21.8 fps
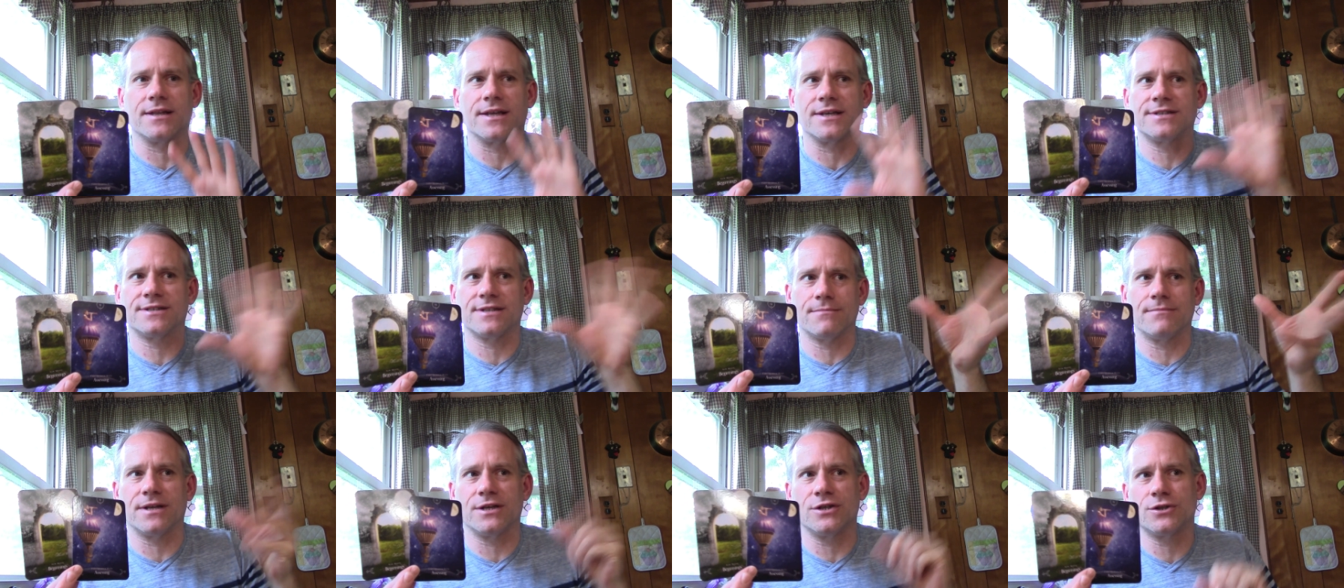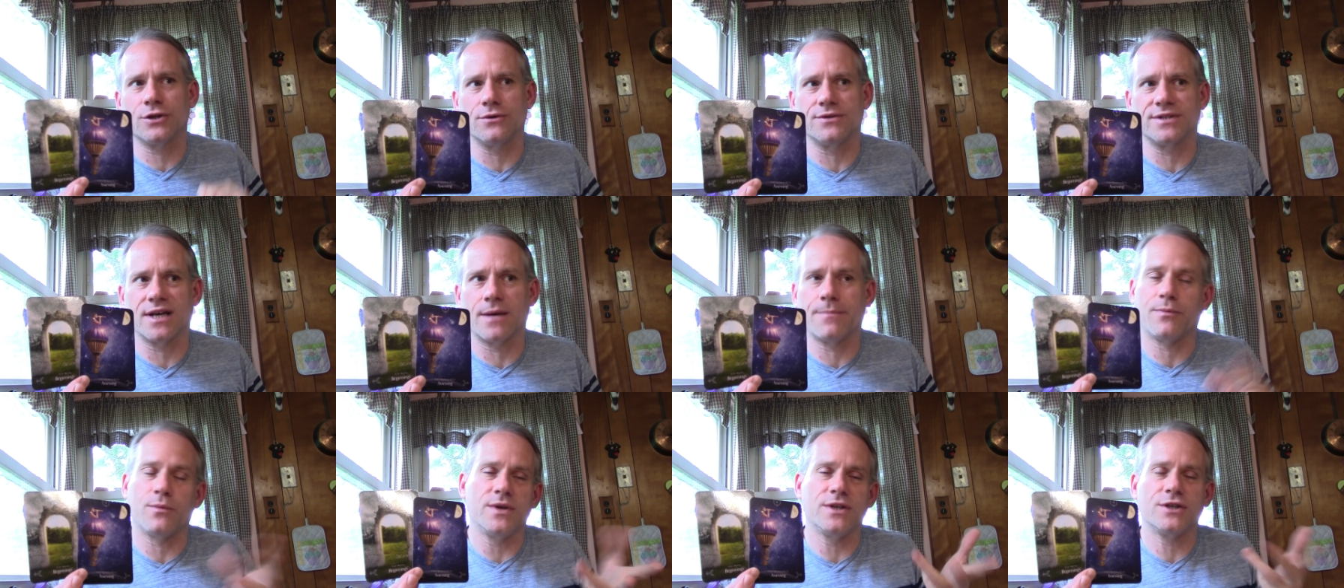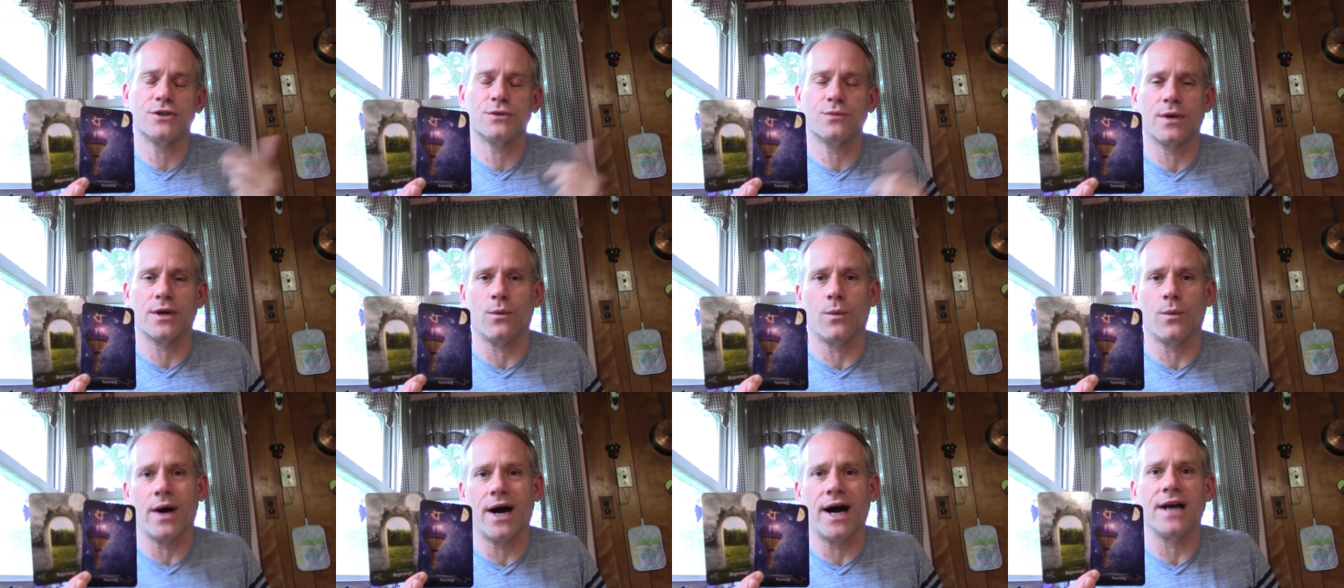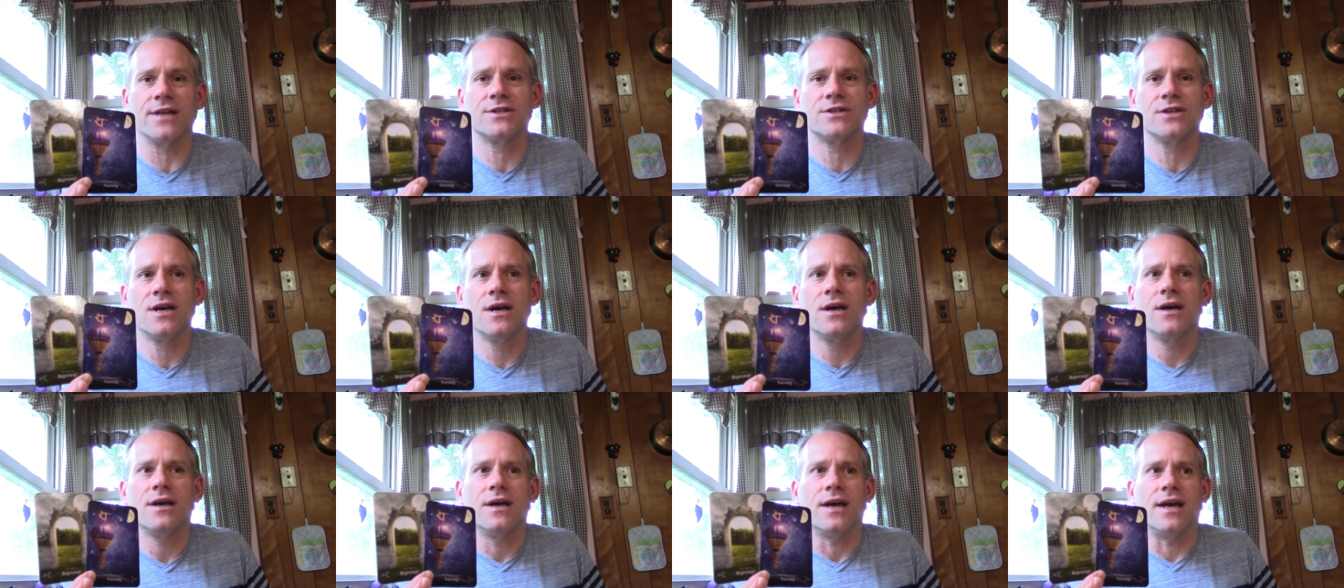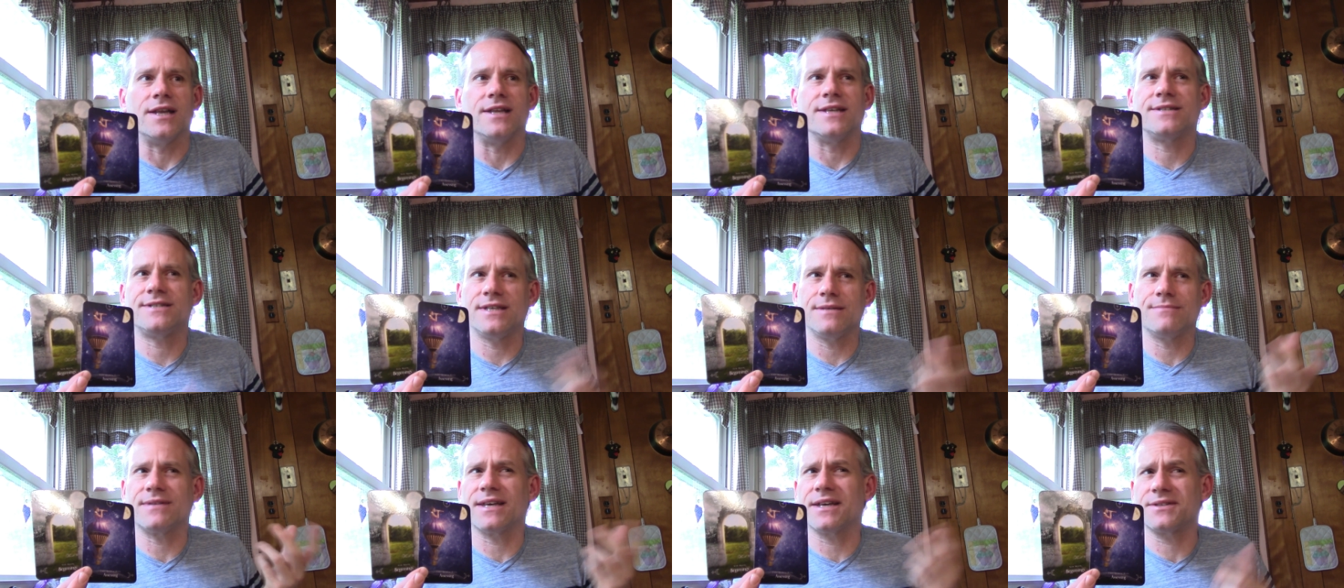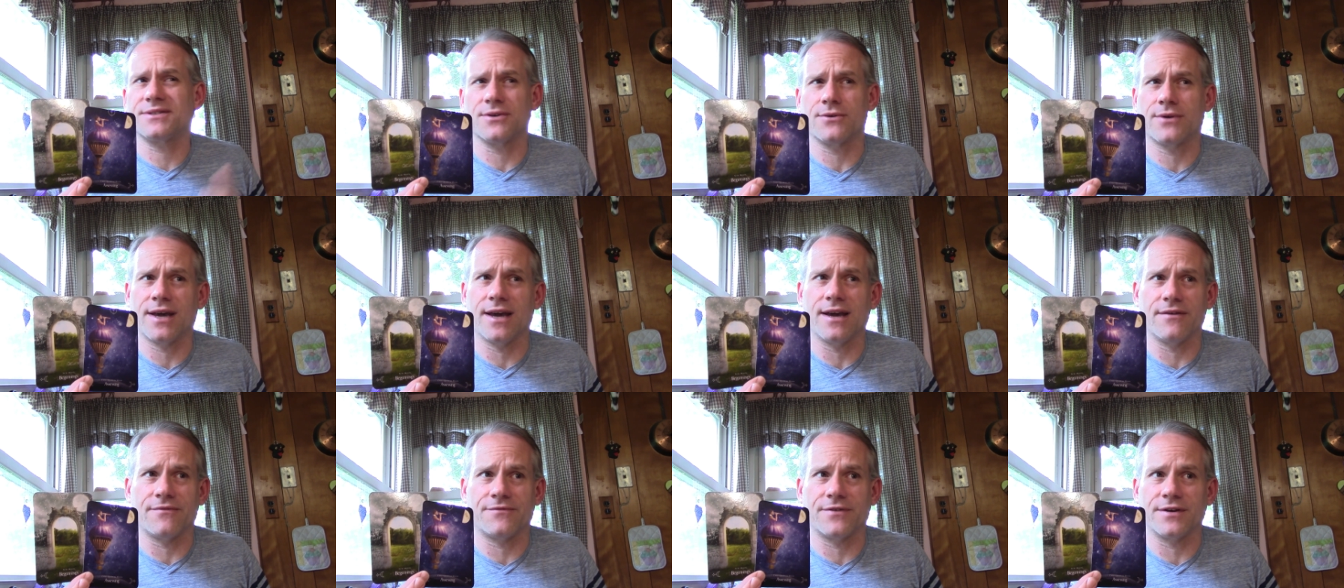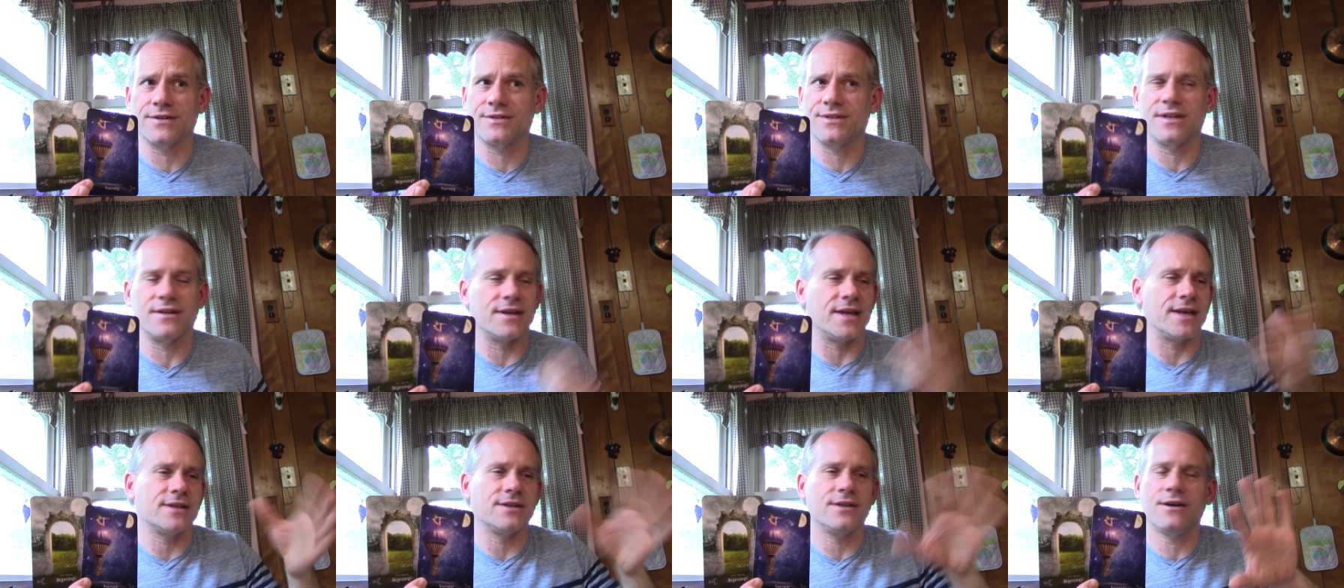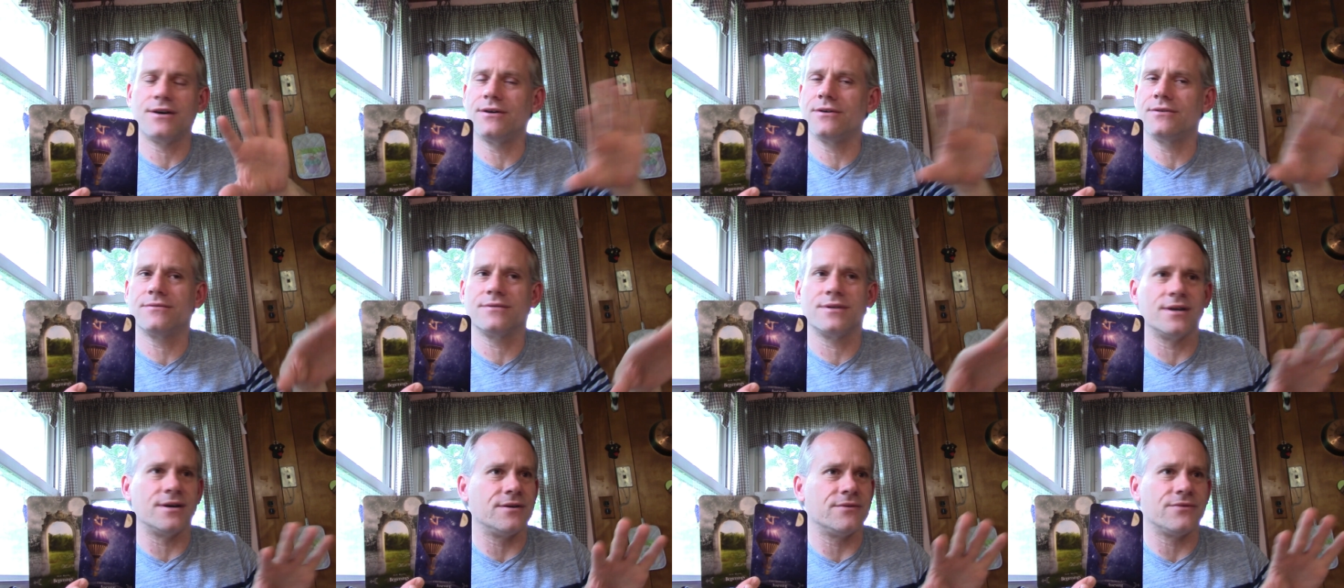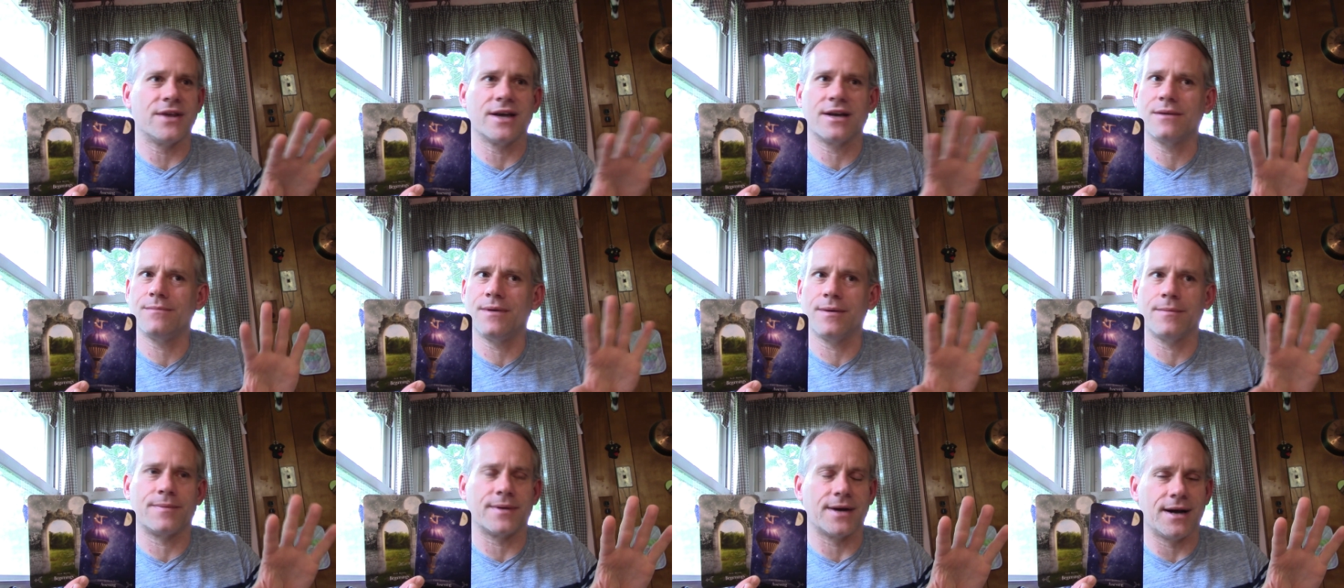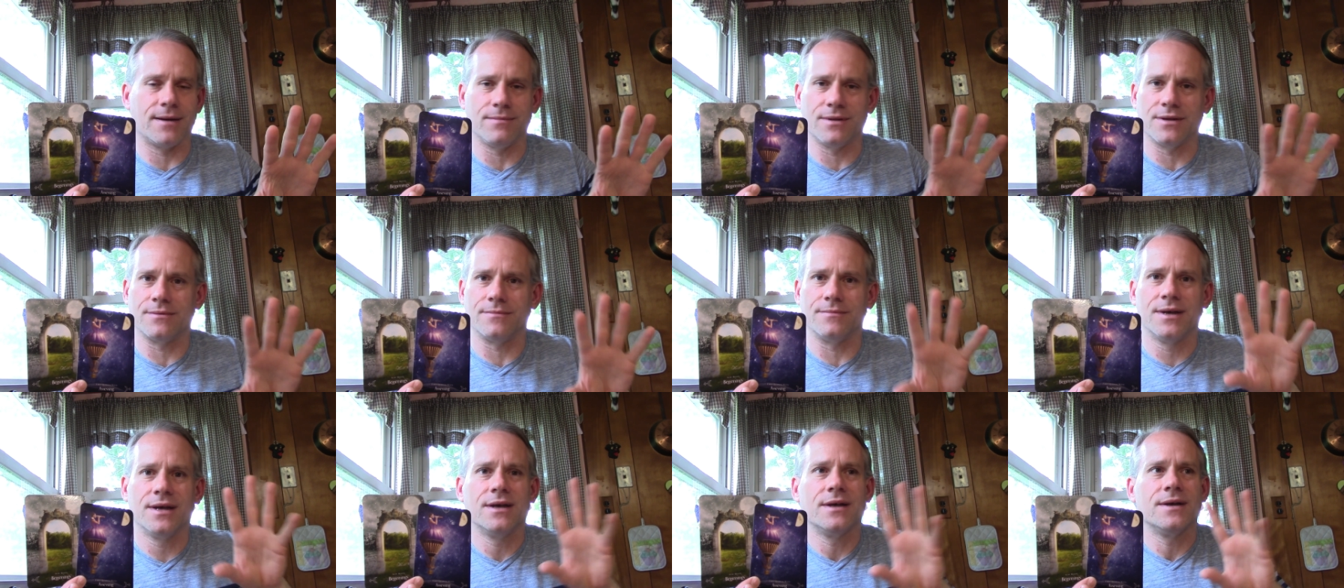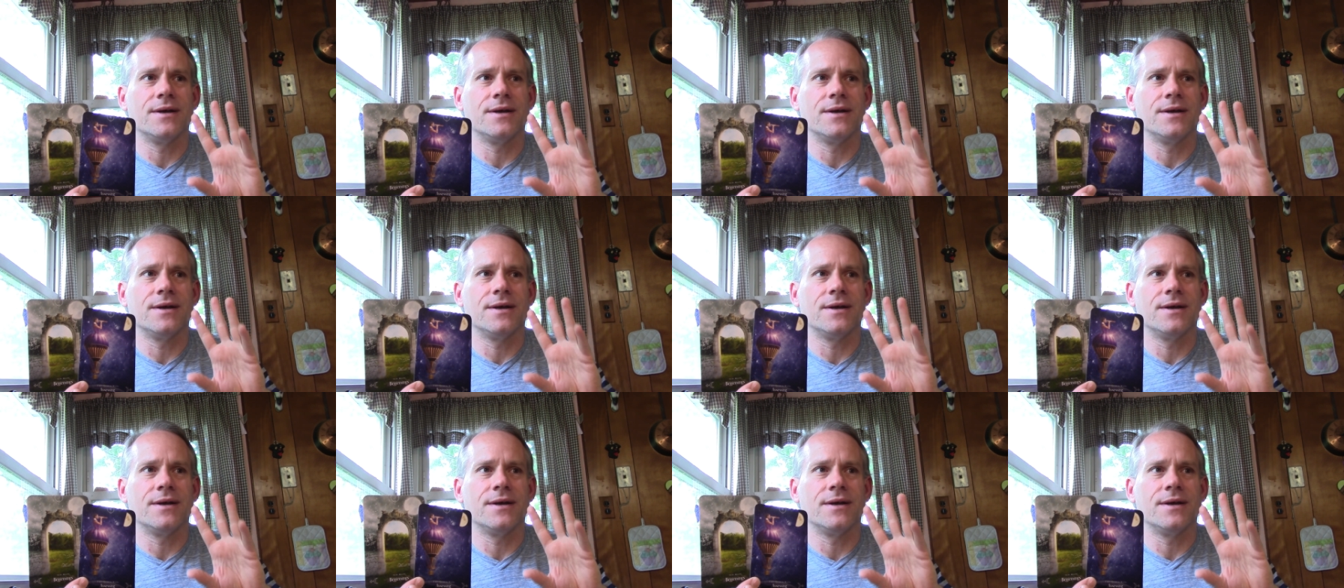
Like somebody shows up, we just want to watch and it seems like it's okay at first, and you're like, no, no, that could be a problem.